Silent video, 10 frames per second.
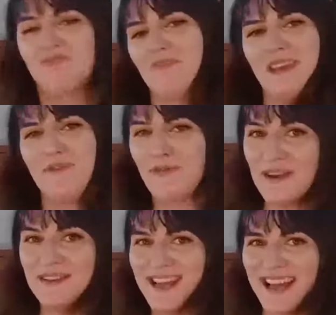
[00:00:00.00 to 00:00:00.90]
It
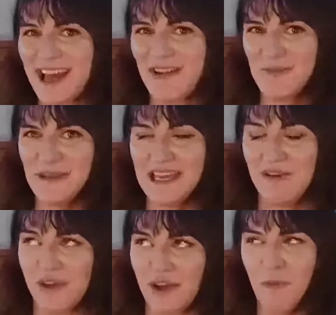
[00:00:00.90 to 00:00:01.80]
feels like I would be
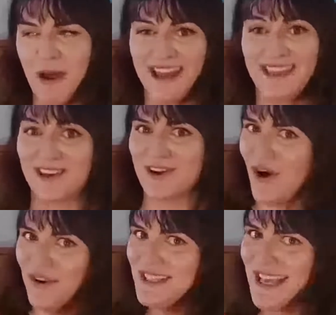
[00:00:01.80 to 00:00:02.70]
giving away the
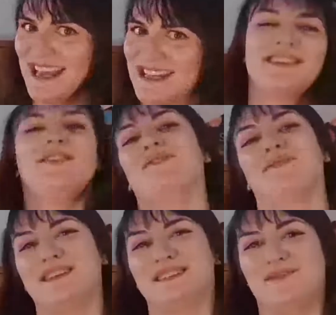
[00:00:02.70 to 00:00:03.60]
content of
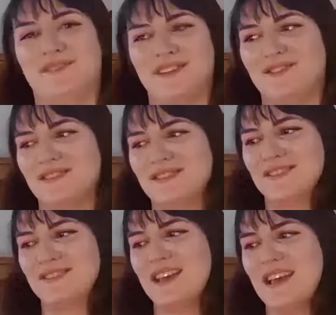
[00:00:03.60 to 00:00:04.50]
these
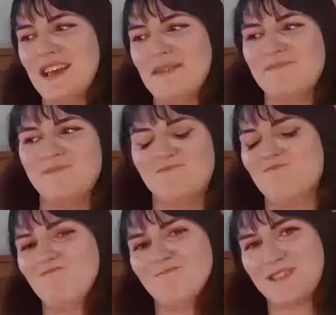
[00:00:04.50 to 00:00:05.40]
adventures,
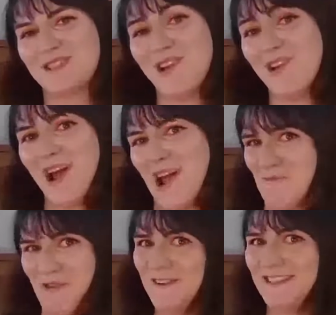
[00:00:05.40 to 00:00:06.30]
so I
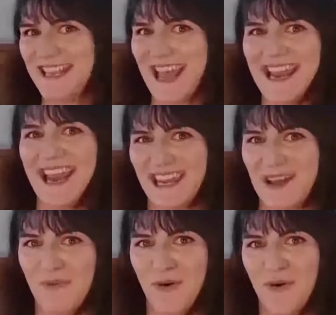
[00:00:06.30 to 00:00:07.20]
won't say any
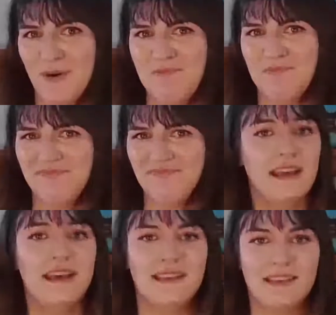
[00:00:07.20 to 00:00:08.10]
more.
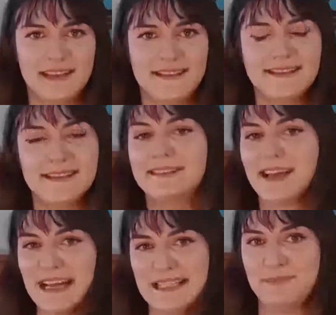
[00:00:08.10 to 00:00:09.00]
This is a
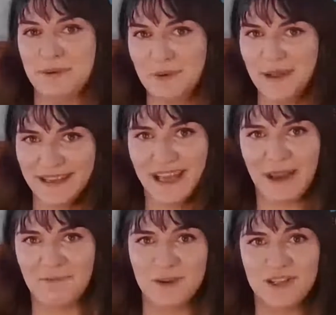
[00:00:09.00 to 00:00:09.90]
dice pooling game,
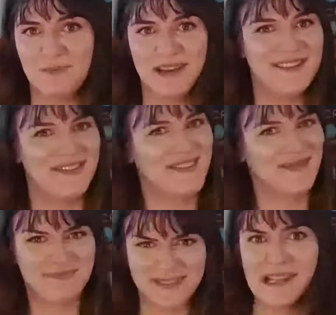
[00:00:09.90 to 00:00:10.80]
which means
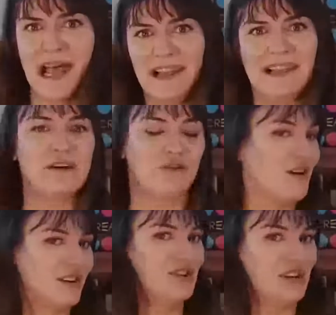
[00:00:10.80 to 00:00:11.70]
slightly
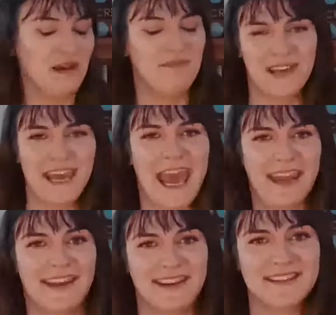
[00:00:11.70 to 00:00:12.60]
crunchy
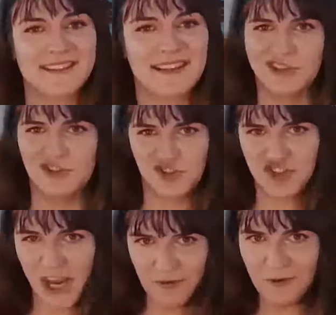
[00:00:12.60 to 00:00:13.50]
mechanics.
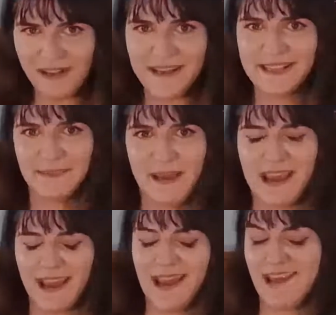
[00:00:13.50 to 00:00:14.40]
Generally
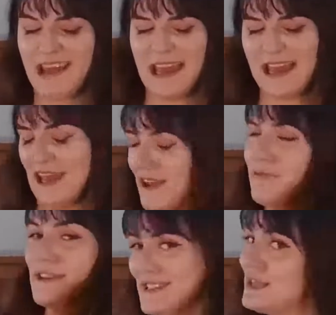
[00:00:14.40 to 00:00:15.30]
speaking, every
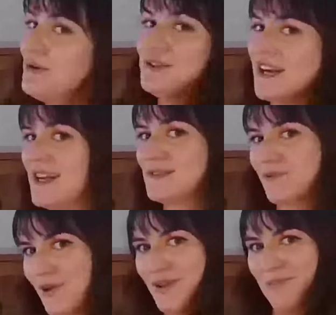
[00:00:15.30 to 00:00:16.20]
single dice
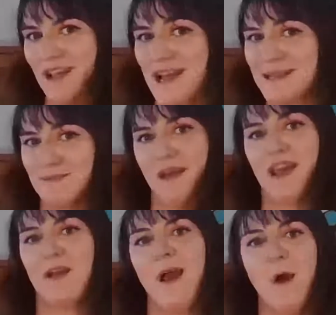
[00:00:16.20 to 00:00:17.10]
roll the players make
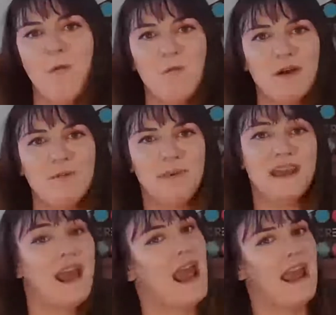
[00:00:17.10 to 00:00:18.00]
will be
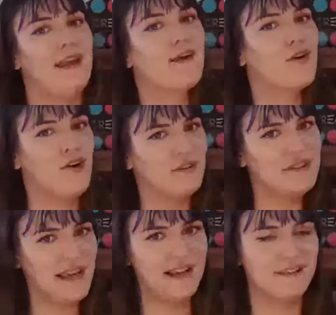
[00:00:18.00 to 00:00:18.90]
a
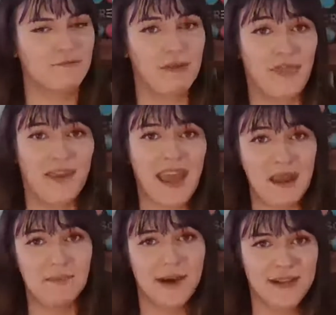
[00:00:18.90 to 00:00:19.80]
contest with the game
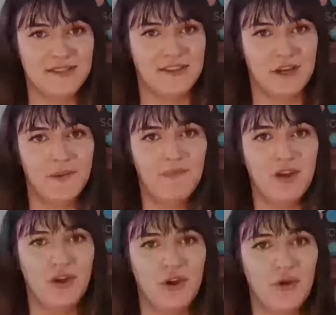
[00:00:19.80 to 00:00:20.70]
master,
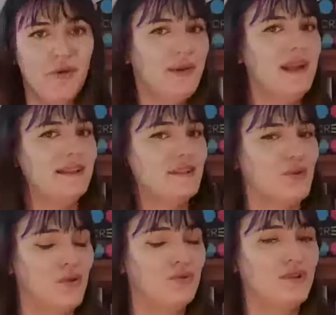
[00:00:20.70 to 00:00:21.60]
who is
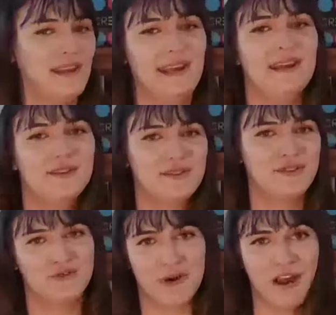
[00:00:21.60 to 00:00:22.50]
called the
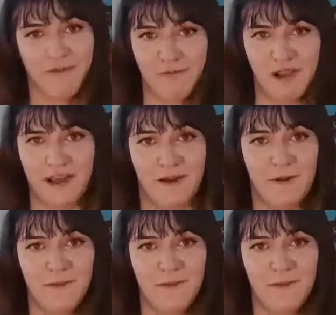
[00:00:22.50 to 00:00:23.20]
strife player.